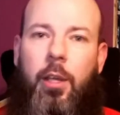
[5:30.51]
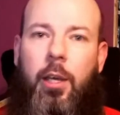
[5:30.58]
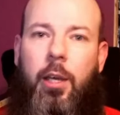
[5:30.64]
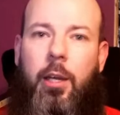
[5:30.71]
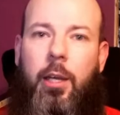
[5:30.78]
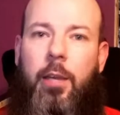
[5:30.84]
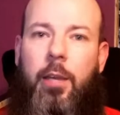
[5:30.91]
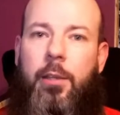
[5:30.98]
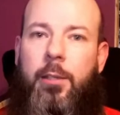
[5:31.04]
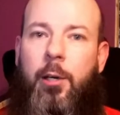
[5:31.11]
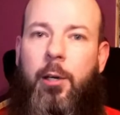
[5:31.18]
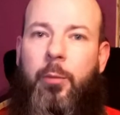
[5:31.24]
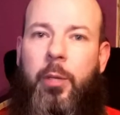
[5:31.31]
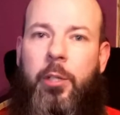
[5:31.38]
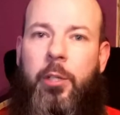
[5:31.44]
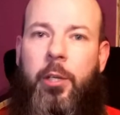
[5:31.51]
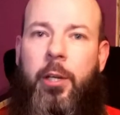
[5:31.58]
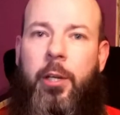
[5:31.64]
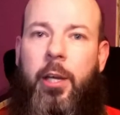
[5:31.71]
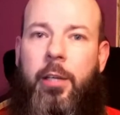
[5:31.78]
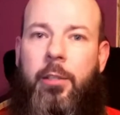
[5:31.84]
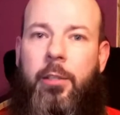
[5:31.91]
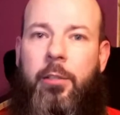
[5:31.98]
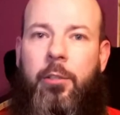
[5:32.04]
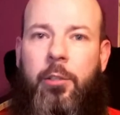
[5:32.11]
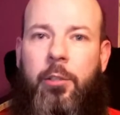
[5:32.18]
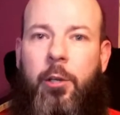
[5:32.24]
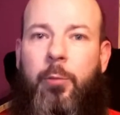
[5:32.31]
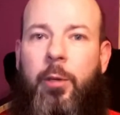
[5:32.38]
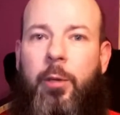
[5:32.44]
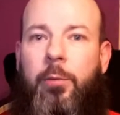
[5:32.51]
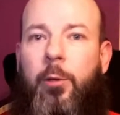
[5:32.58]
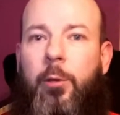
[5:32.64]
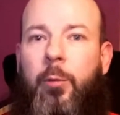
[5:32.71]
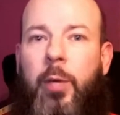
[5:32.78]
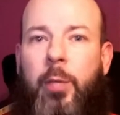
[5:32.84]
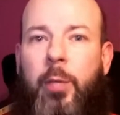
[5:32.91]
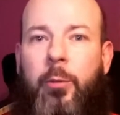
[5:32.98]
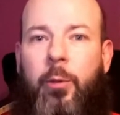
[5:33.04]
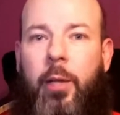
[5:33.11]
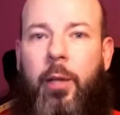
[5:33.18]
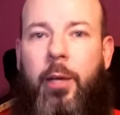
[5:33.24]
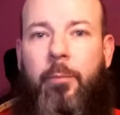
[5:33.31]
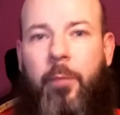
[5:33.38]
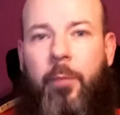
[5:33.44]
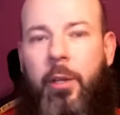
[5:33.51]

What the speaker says: And again, this RPG day is showing me a few people that